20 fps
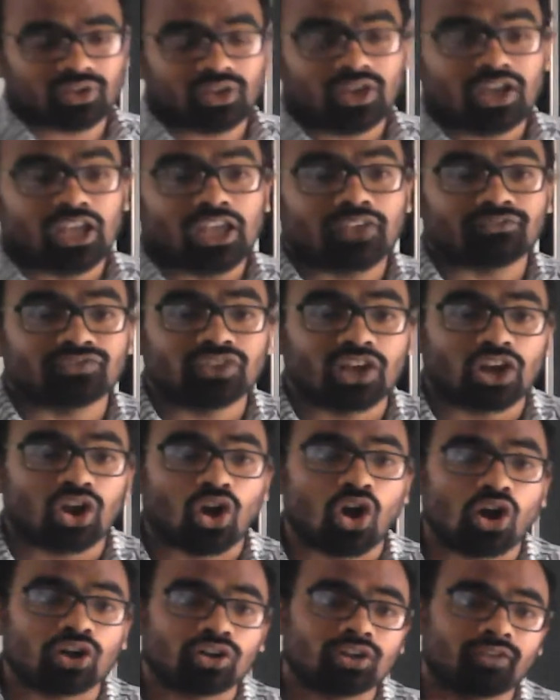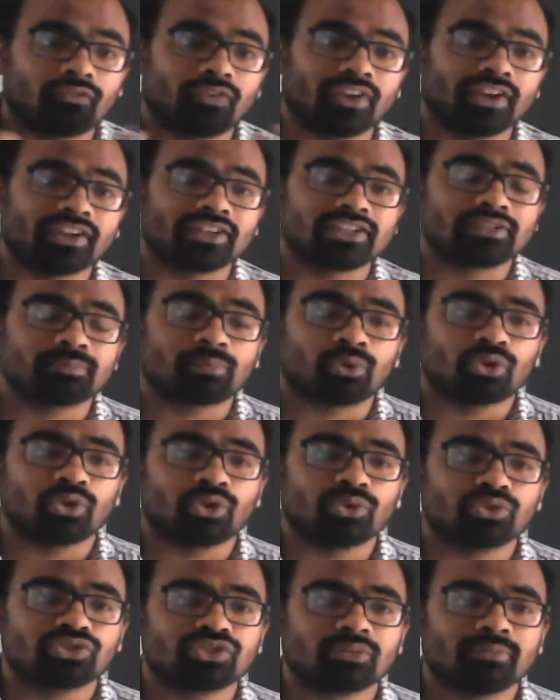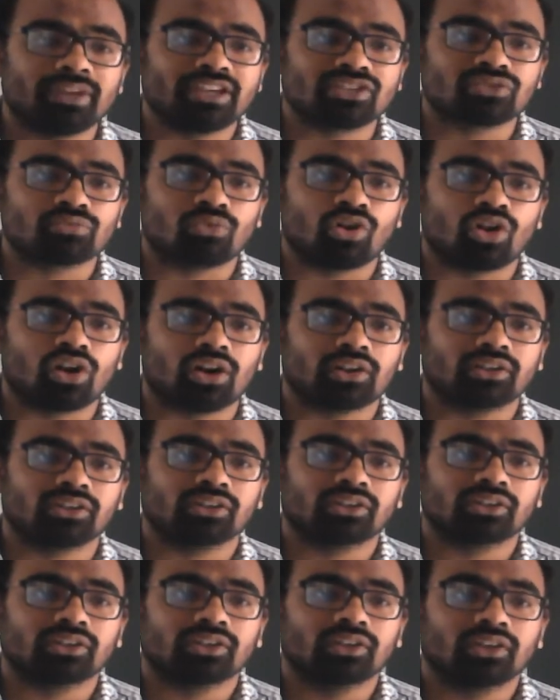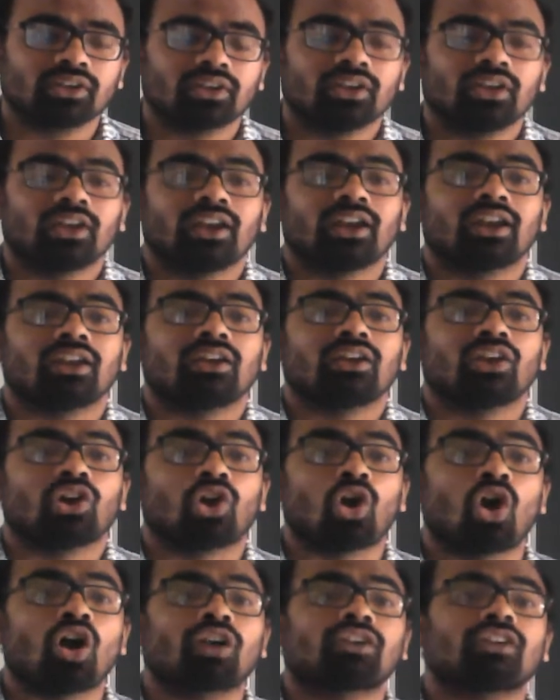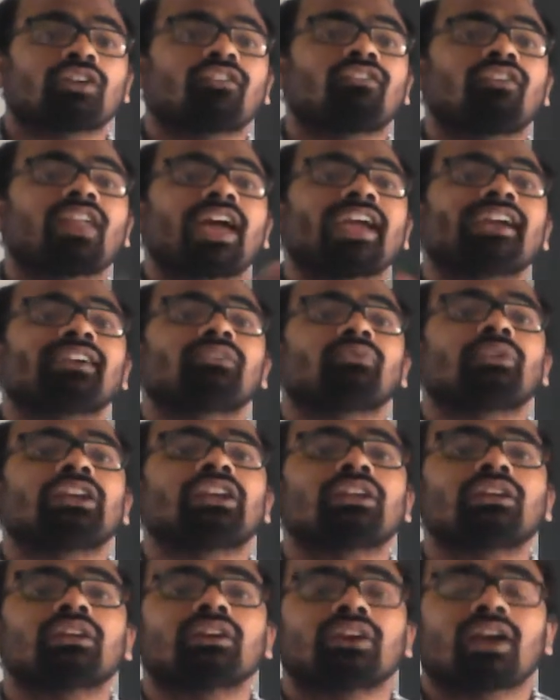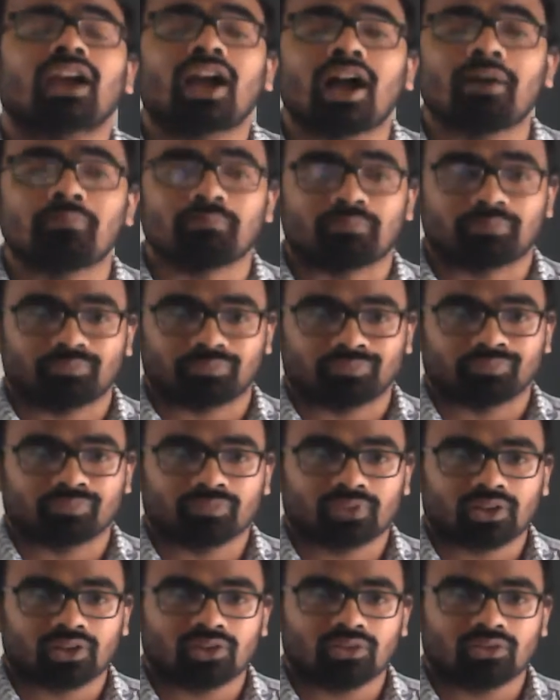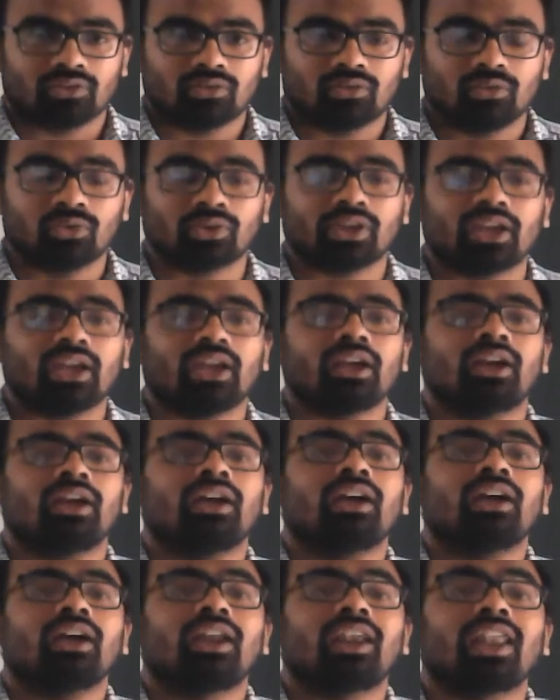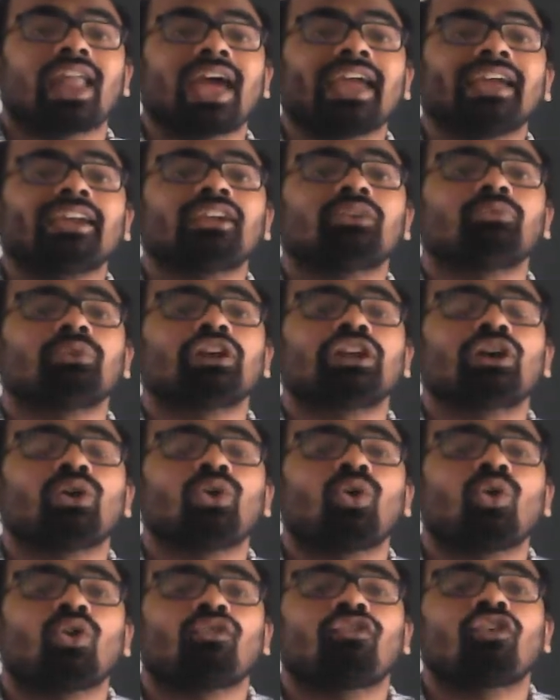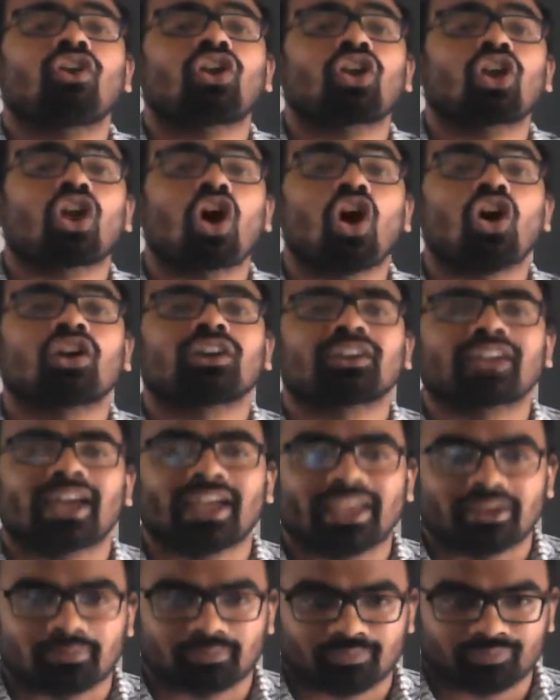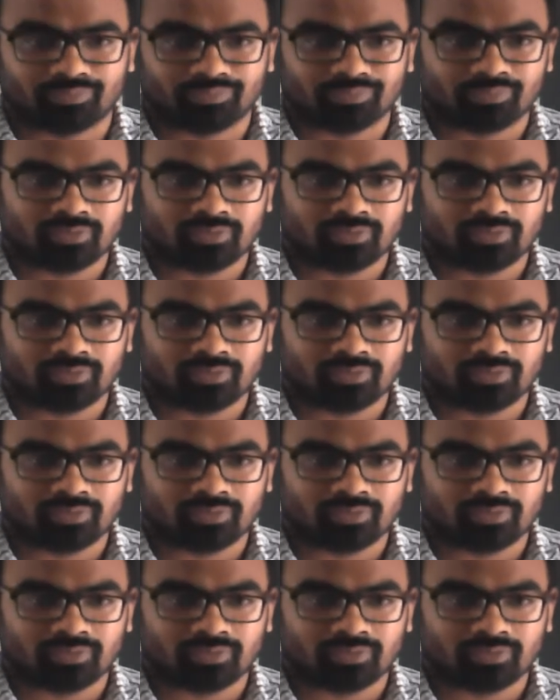If the lot of heat is produced means what? Lot of light will come. Okay, light will glow for long time.